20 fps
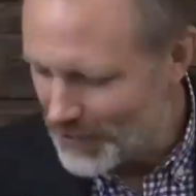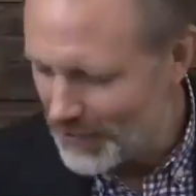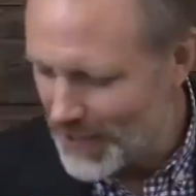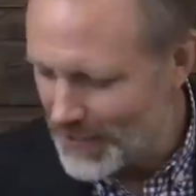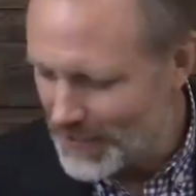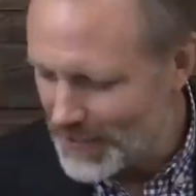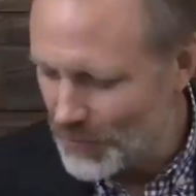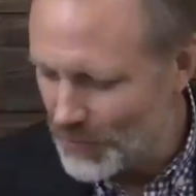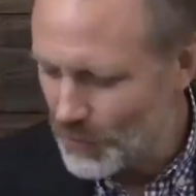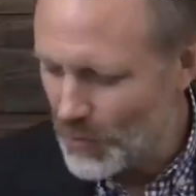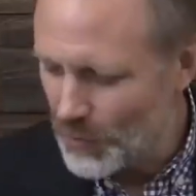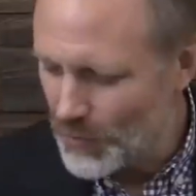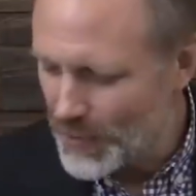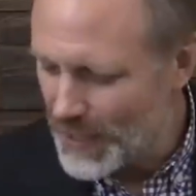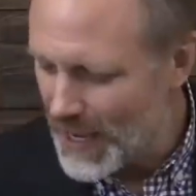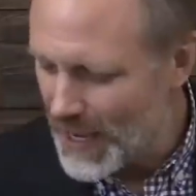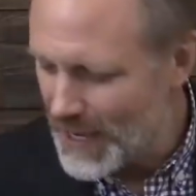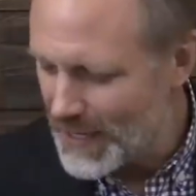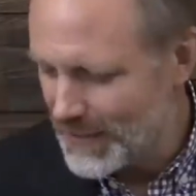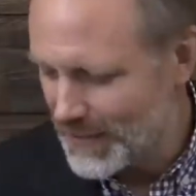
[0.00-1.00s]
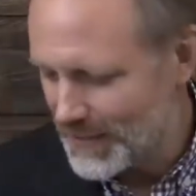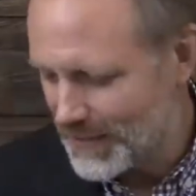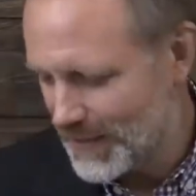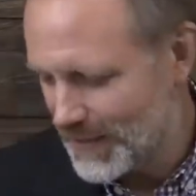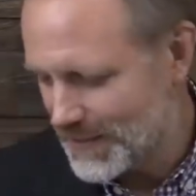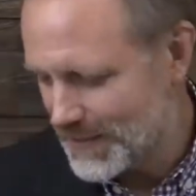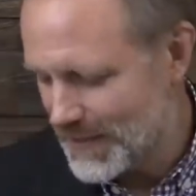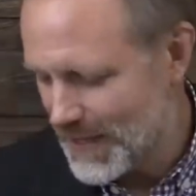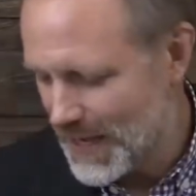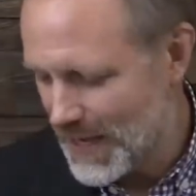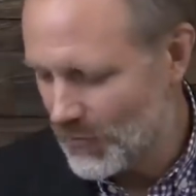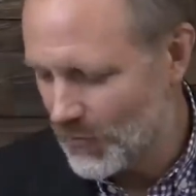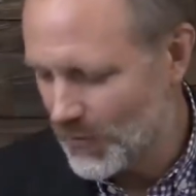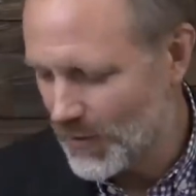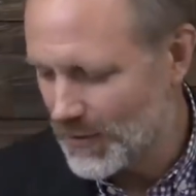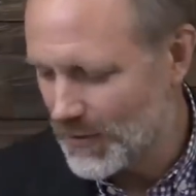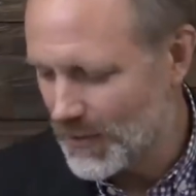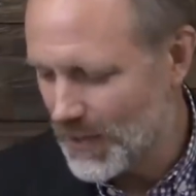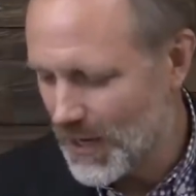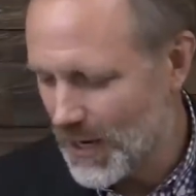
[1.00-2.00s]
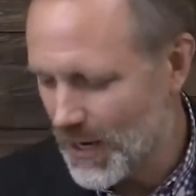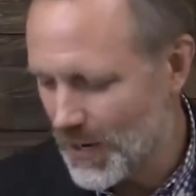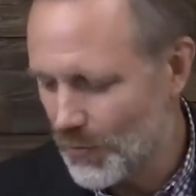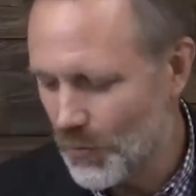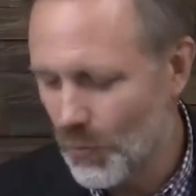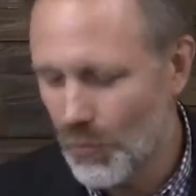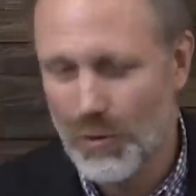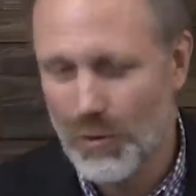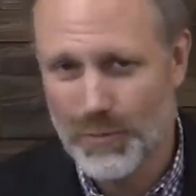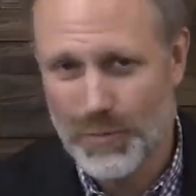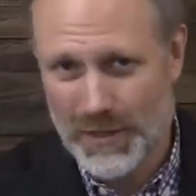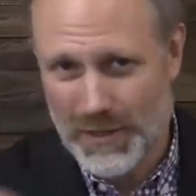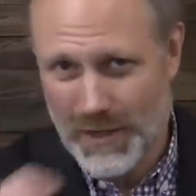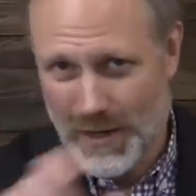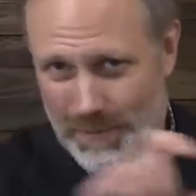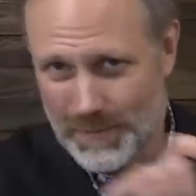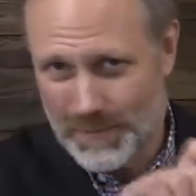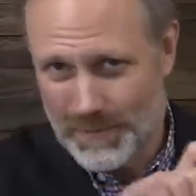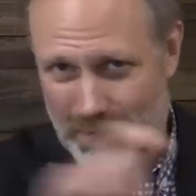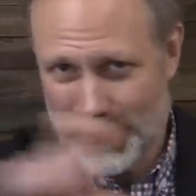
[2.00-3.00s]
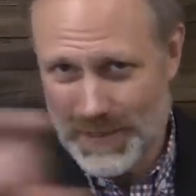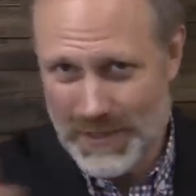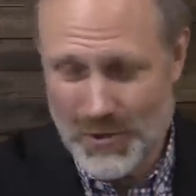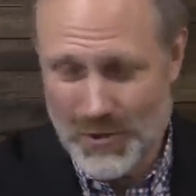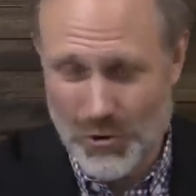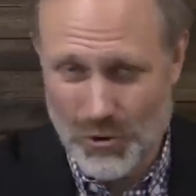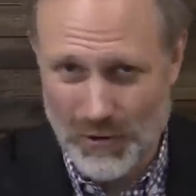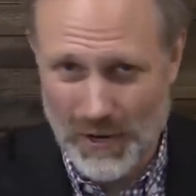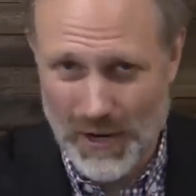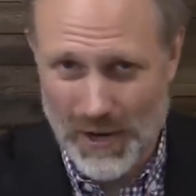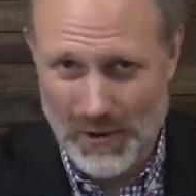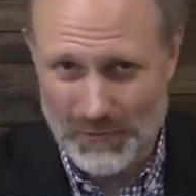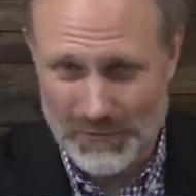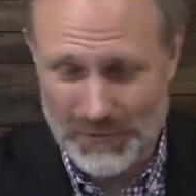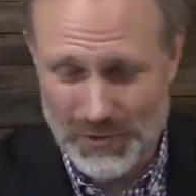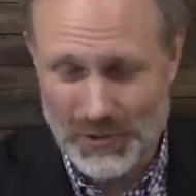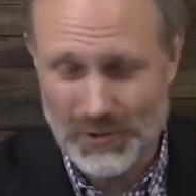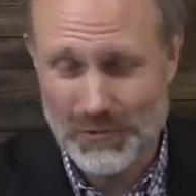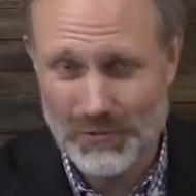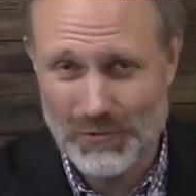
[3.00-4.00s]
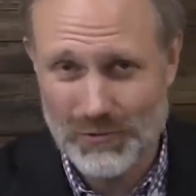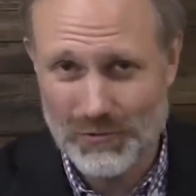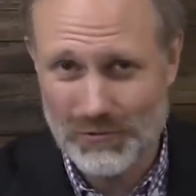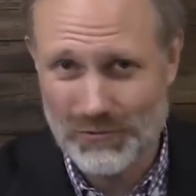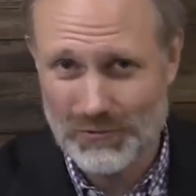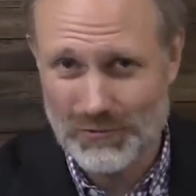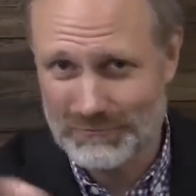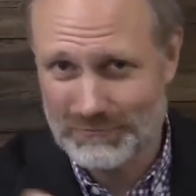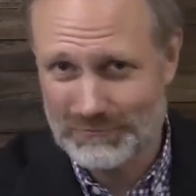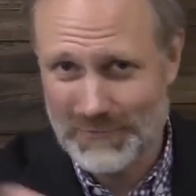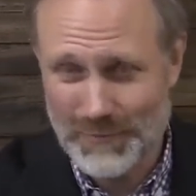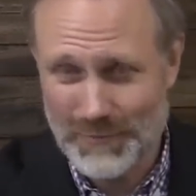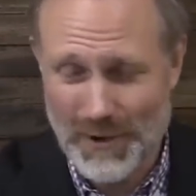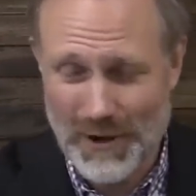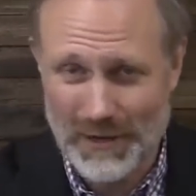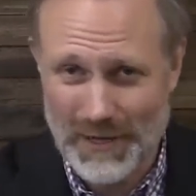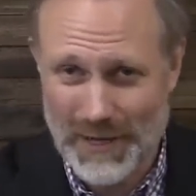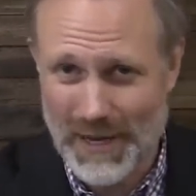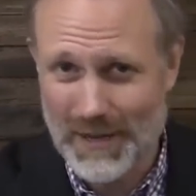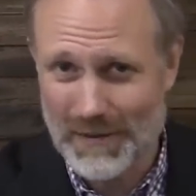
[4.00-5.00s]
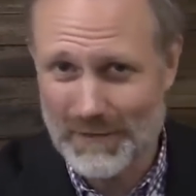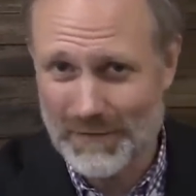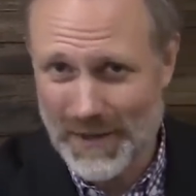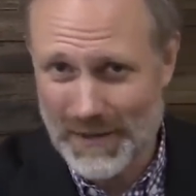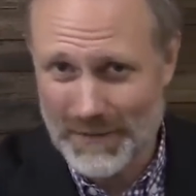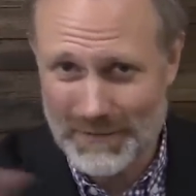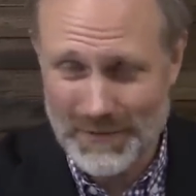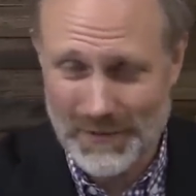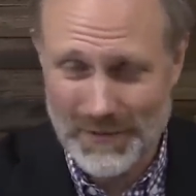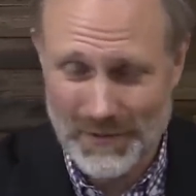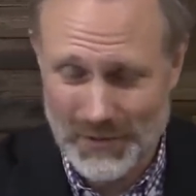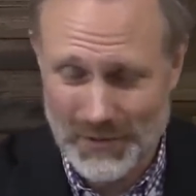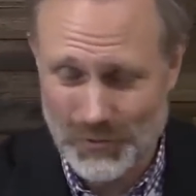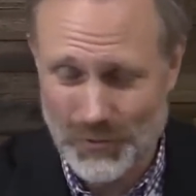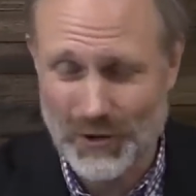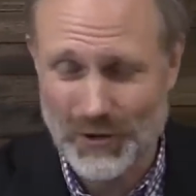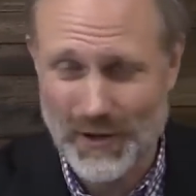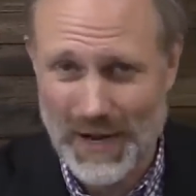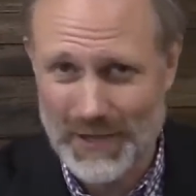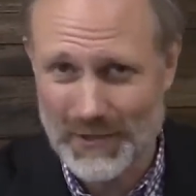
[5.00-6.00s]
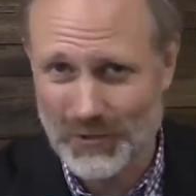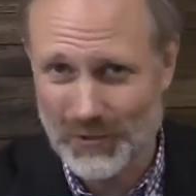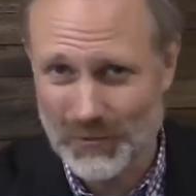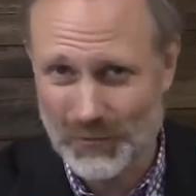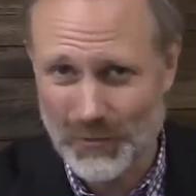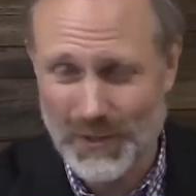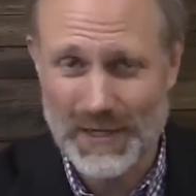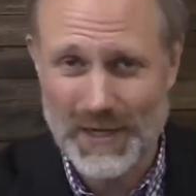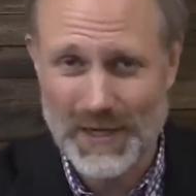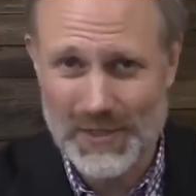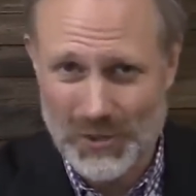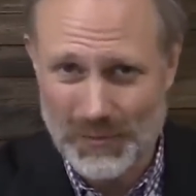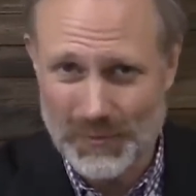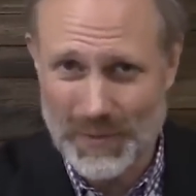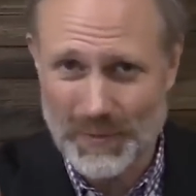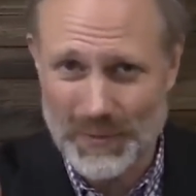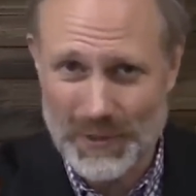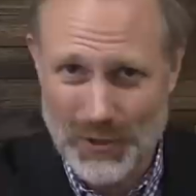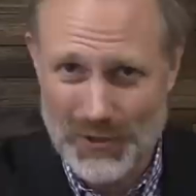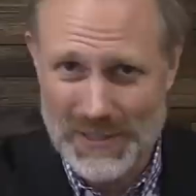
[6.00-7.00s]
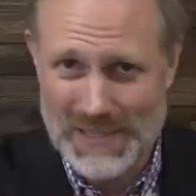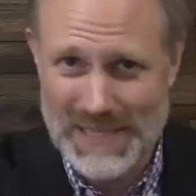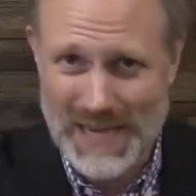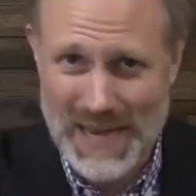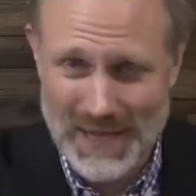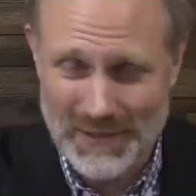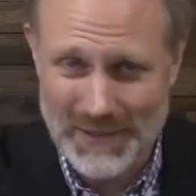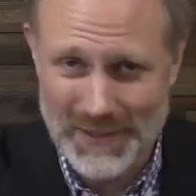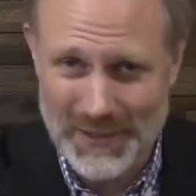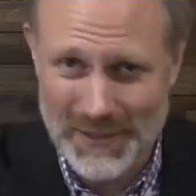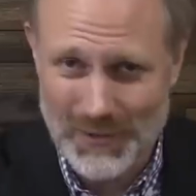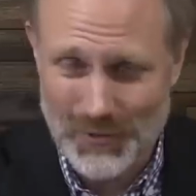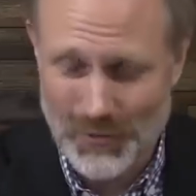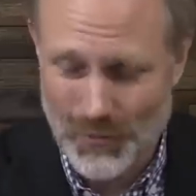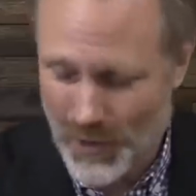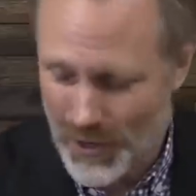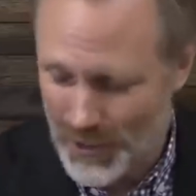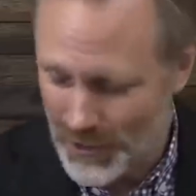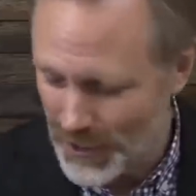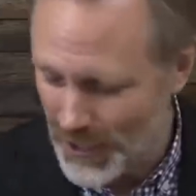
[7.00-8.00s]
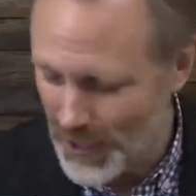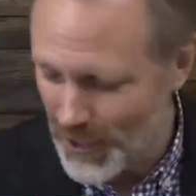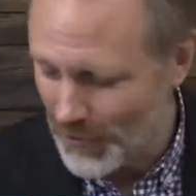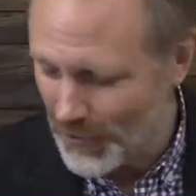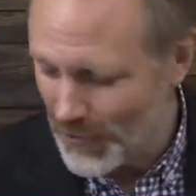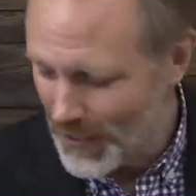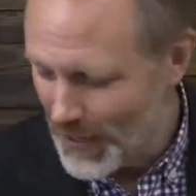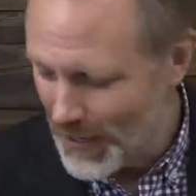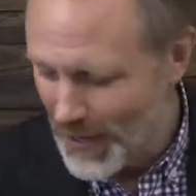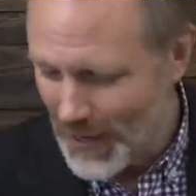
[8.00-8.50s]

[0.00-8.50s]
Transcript: great. And when we edit this, Edwin, um, we'll put up the URL to the Bear Cave and to your Twitter handle and whatnot, so people know exactly where to go.